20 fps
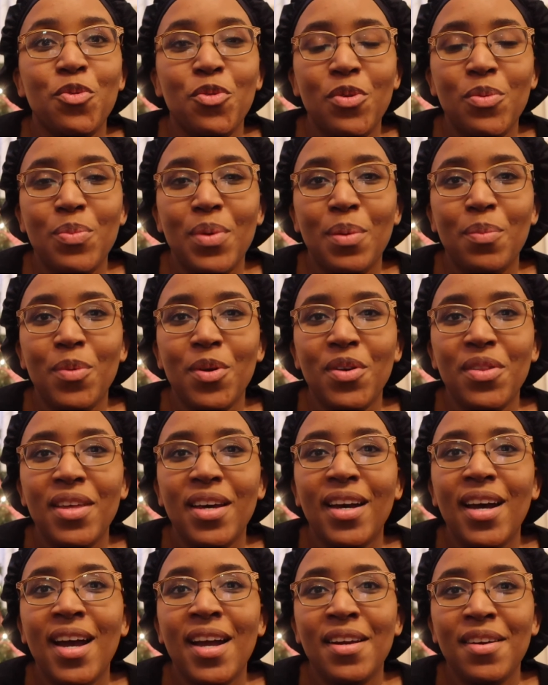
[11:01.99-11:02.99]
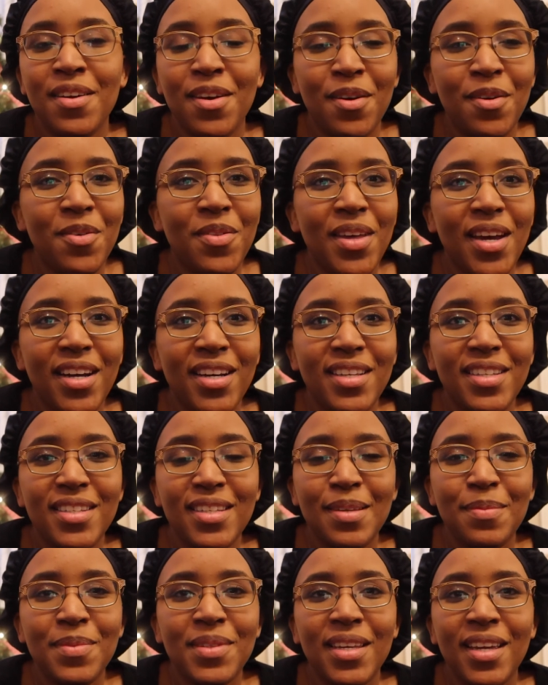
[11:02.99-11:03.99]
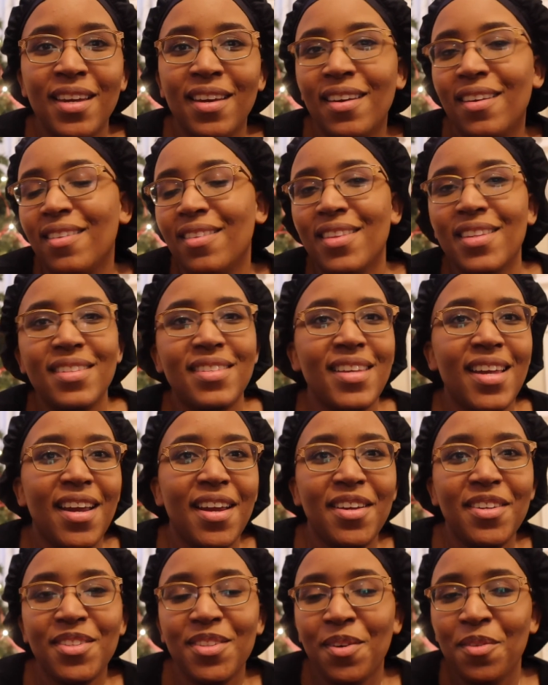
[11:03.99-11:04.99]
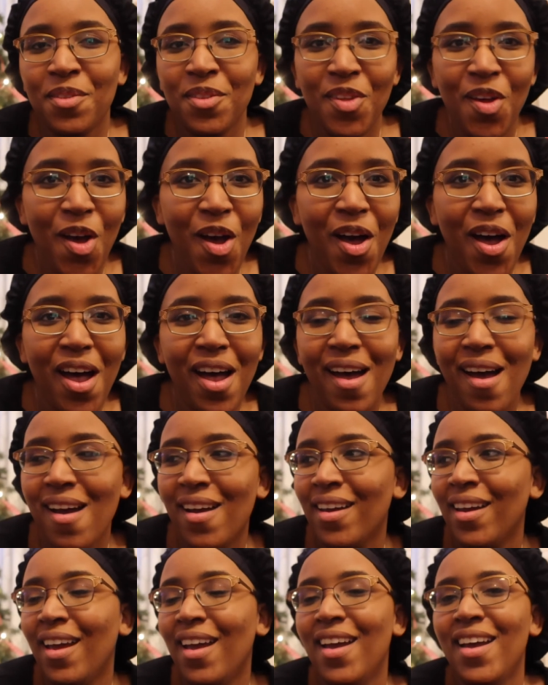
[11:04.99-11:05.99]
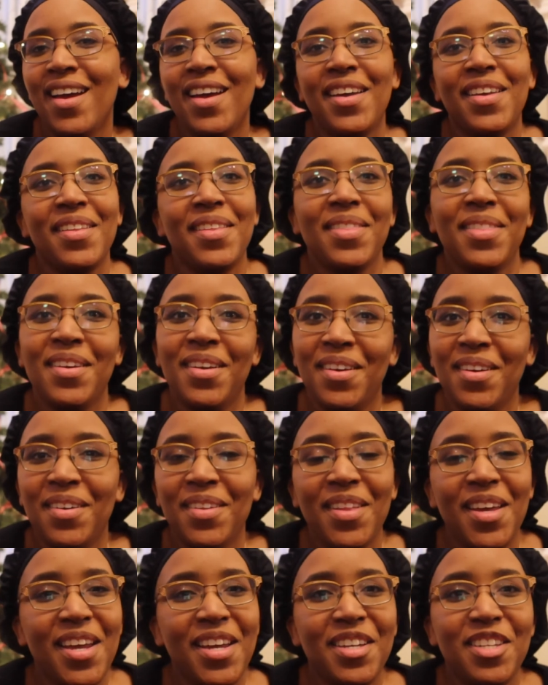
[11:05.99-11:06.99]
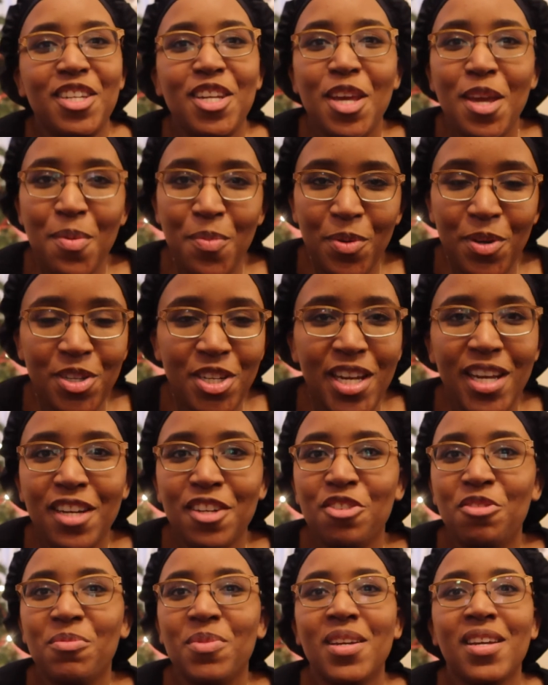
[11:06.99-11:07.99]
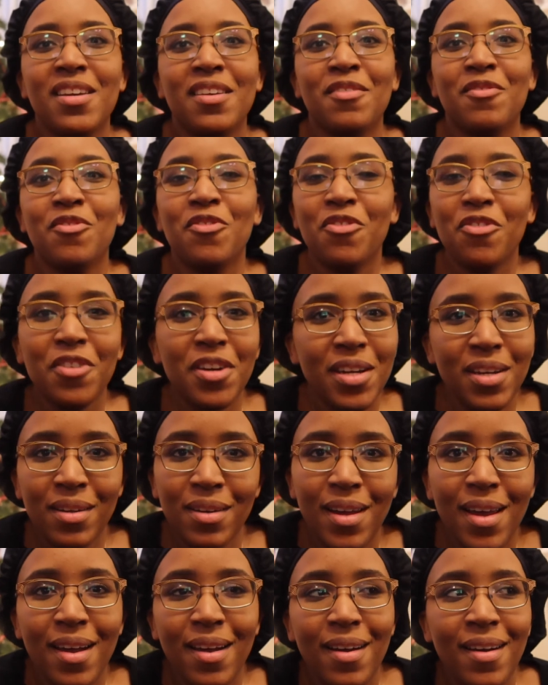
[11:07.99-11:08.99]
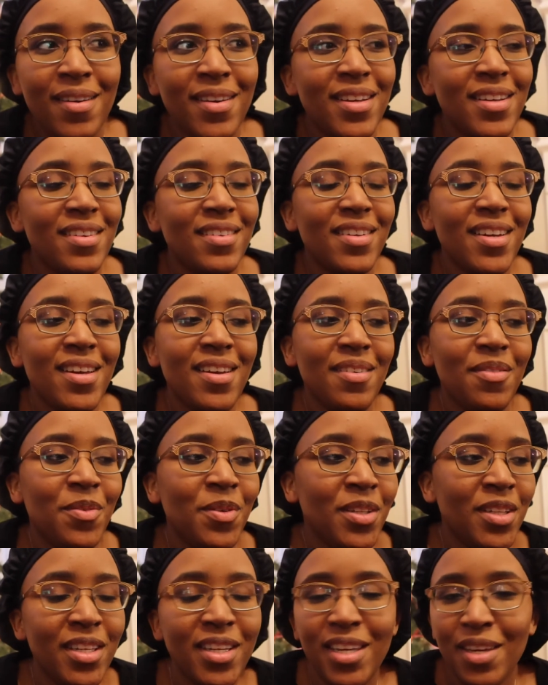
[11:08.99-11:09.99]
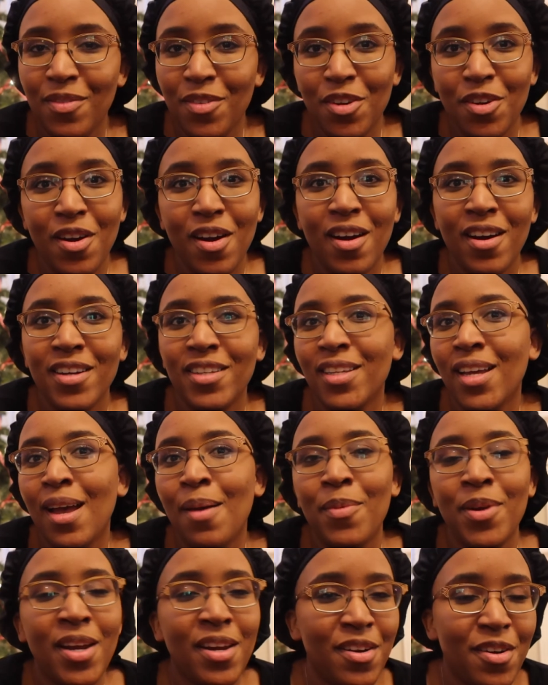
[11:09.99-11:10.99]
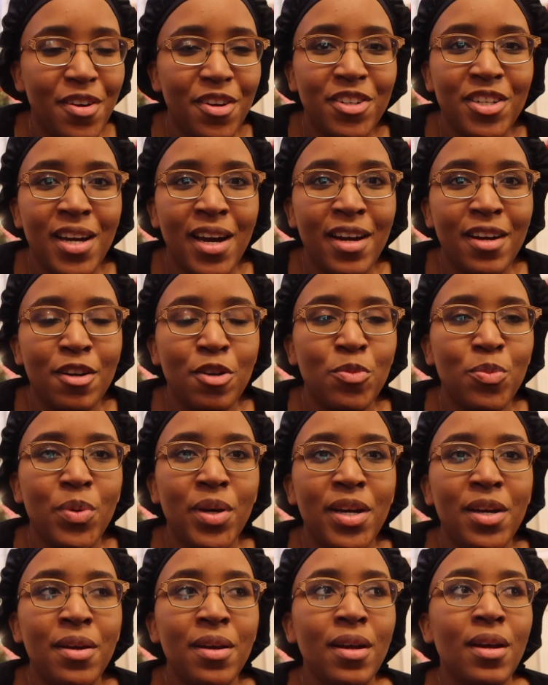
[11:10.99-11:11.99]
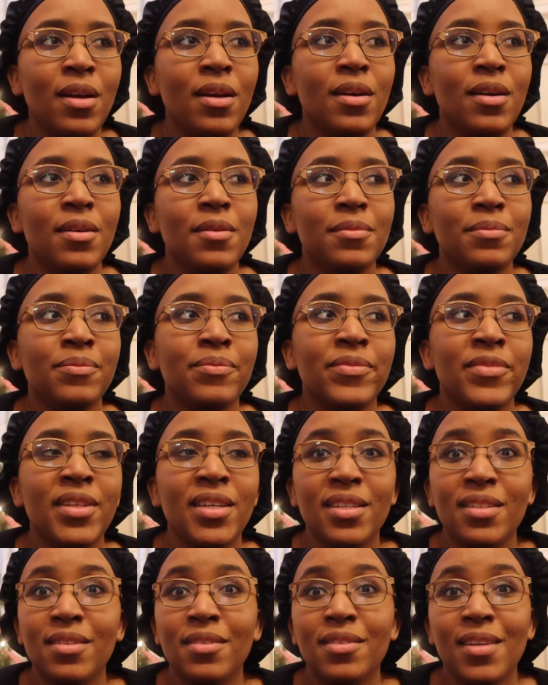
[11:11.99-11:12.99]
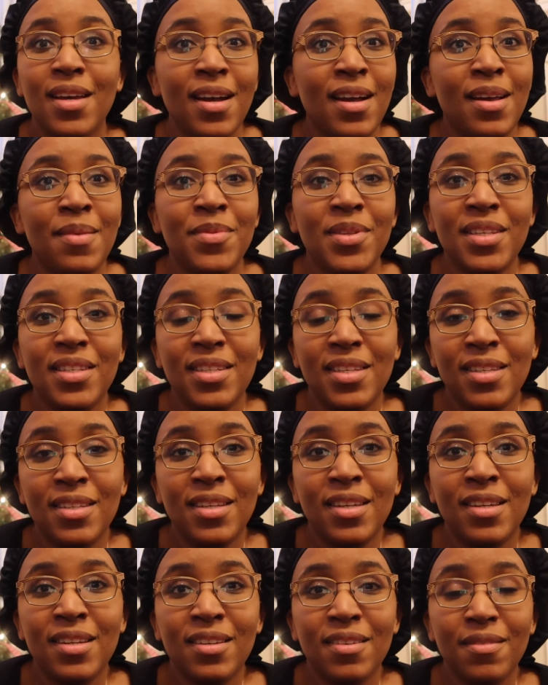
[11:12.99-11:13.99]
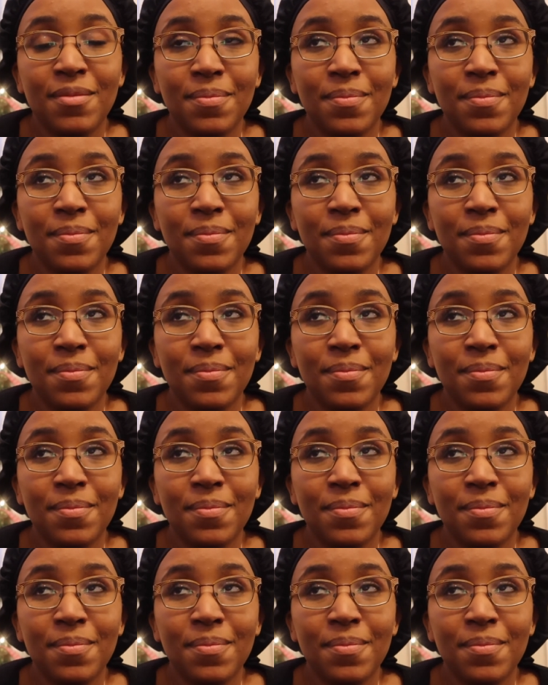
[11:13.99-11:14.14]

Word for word: remember that i know that it seems like this day is so long they're like tipper tangerine and freaking out and really giving you a hard time and i know you're tired but this time this season